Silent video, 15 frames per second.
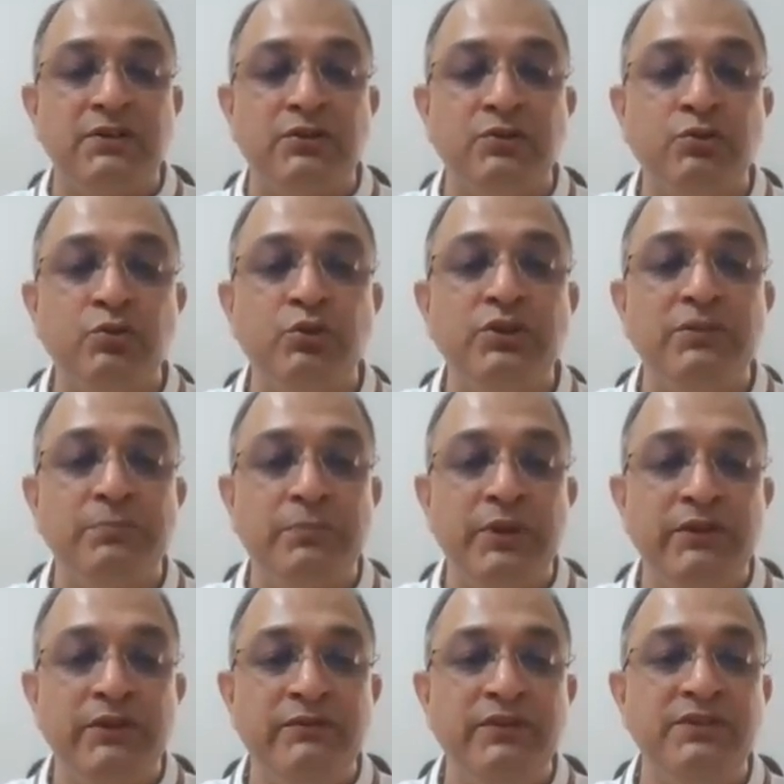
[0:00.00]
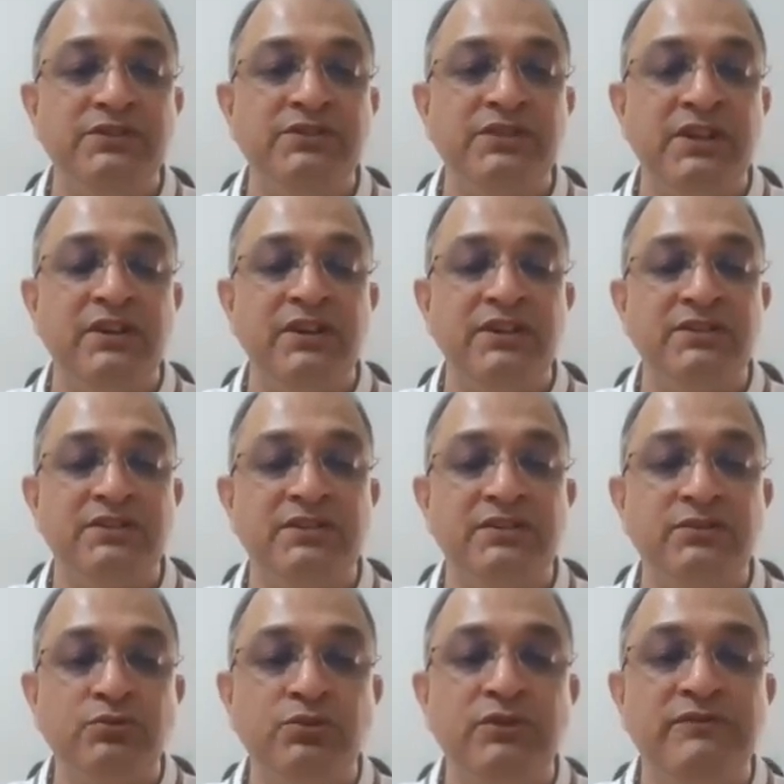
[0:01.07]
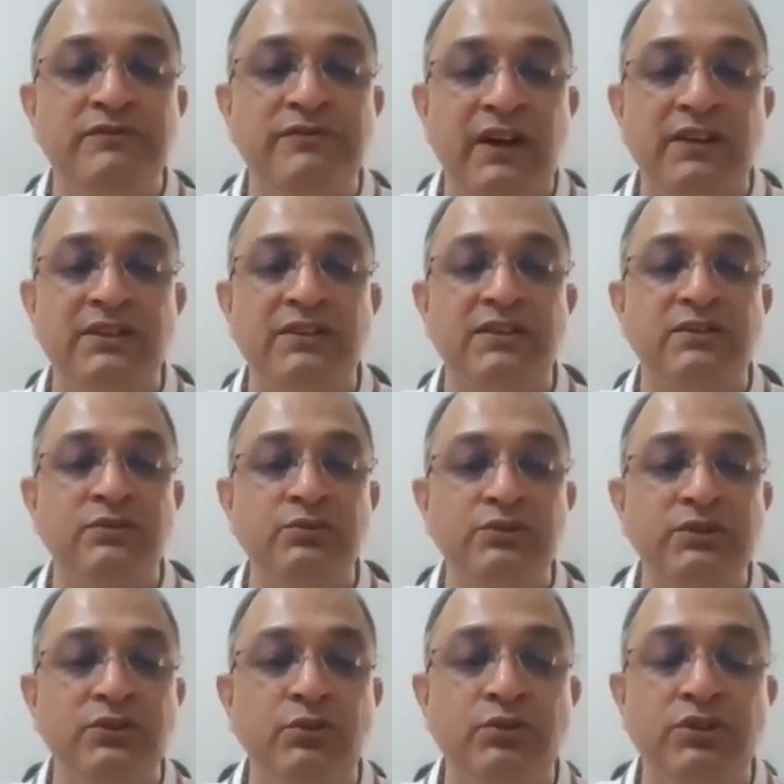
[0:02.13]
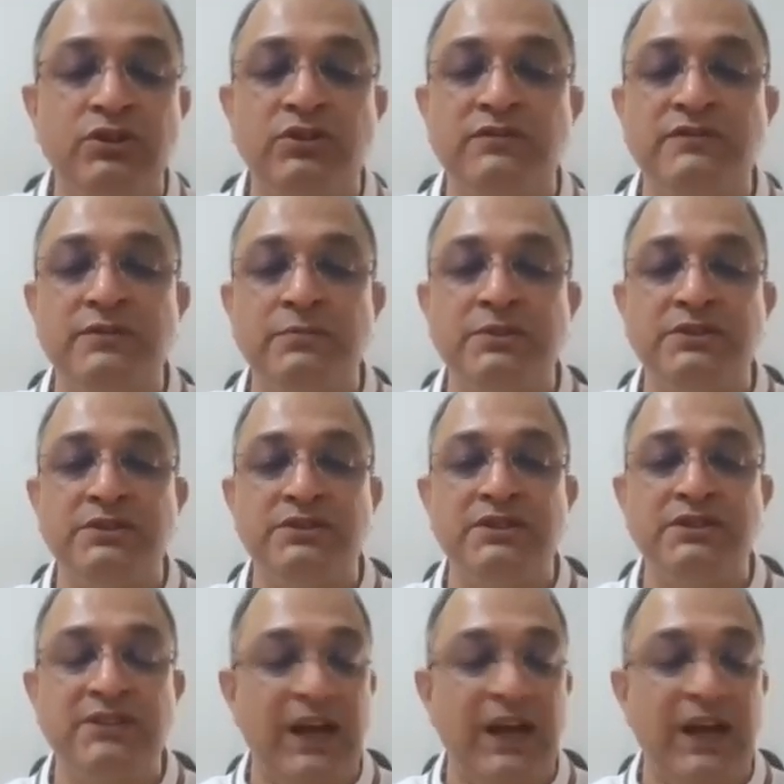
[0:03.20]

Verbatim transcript: to the previous generation, to the father, to the owner of the business.